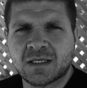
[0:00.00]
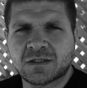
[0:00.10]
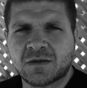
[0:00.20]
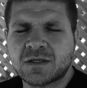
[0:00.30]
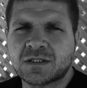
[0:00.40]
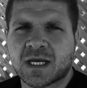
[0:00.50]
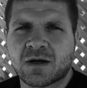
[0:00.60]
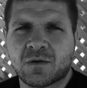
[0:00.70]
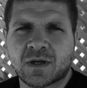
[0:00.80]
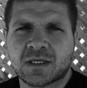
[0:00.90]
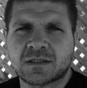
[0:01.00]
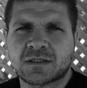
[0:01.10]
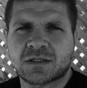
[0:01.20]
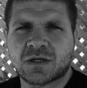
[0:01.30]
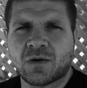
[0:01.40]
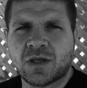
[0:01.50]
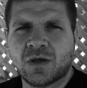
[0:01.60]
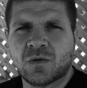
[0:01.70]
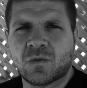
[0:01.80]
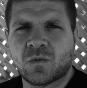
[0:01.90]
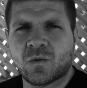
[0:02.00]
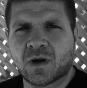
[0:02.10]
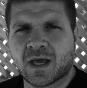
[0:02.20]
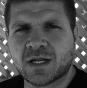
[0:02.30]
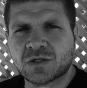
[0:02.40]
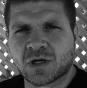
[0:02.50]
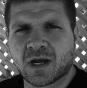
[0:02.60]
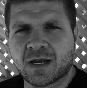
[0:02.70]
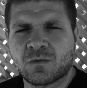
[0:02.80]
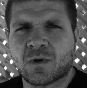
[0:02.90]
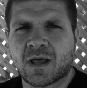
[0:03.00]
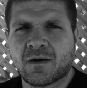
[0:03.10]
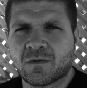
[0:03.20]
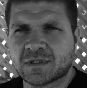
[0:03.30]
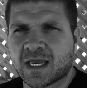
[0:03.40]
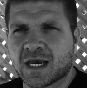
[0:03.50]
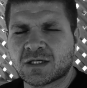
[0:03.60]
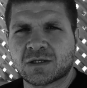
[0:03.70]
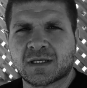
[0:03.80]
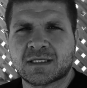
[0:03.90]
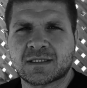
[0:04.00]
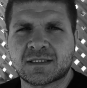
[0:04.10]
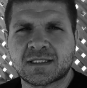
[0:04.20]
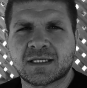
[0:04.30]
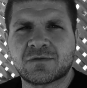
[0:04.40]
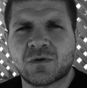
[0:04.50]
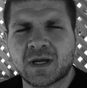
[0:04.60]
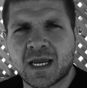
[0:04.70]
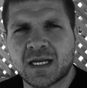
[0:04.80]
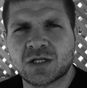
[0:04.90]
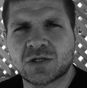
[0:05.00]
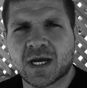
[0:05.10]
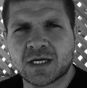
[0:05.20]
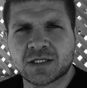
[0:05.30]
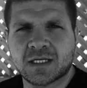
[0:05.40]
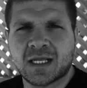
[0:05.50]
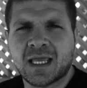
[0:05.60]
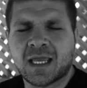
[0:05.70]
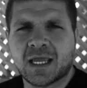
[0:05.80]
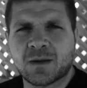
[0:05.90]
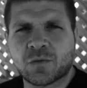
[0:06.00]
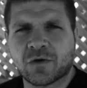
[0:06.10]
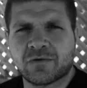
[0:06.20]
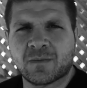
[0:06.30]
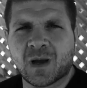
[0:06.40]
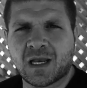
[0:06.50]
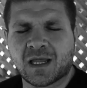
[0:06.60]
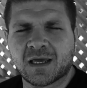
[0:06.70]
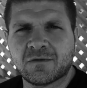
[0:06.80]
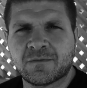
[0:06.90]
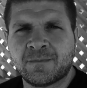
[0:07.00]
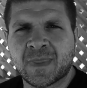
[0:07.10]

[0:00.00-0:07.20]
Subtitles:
So this channel is showing you what I tried, what I was actually successful in gaining traction in improving my life,